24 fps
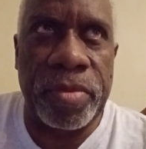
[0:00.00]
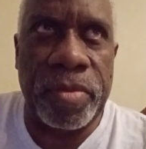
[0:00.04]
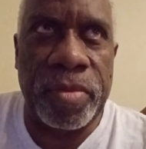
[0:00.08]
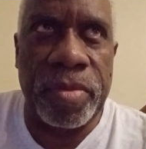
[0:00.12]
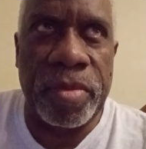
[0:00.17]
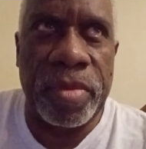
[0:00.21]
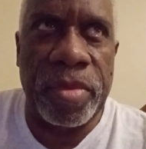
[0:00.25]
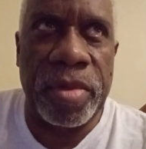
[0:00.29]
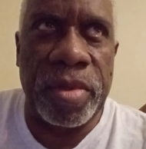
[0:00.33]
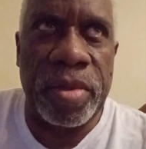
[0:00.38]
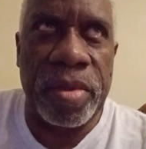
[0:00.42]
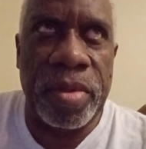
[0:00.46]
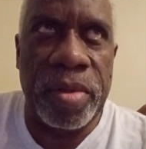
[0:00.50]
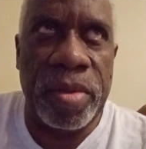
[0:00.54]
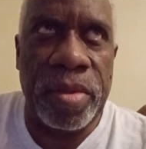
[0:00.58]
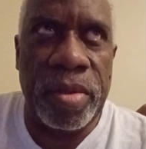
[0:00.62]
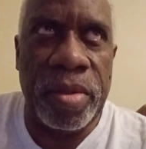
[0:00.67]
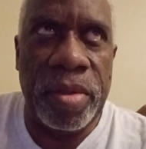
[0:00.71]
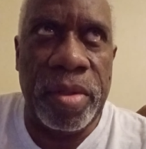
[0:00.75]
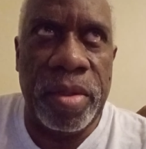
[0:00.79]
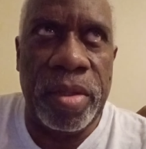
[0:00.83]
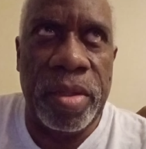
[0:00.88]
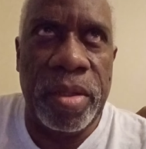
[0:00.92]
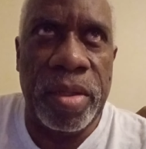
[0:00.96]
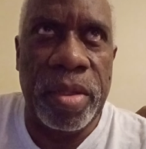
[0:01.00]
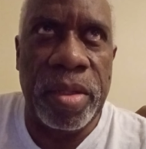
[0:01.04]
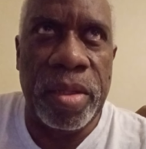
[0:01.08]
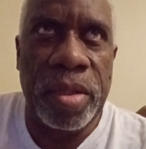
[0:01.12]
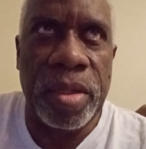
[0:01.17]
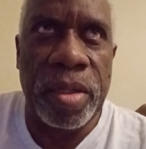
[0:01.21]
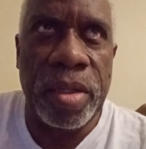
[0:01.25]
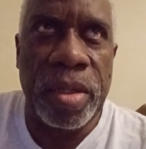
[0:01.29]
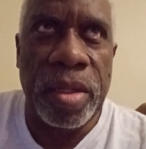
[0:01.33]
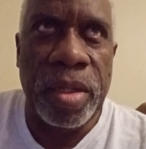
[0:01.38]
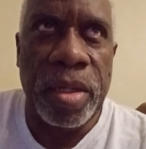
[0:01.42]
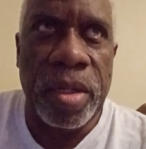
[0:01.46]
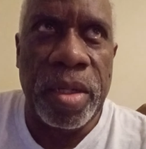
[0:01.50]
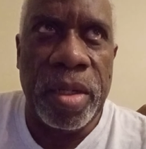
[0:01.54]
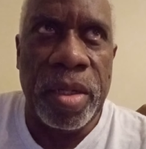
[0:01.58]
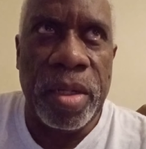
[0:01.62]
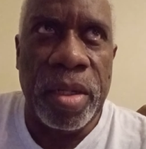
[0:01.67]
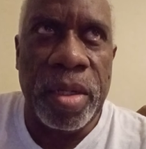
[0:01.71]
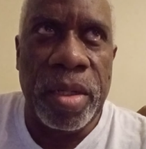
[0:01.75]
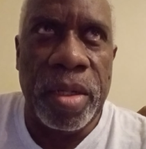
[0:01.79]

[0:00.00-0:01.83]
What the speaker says: [no speech]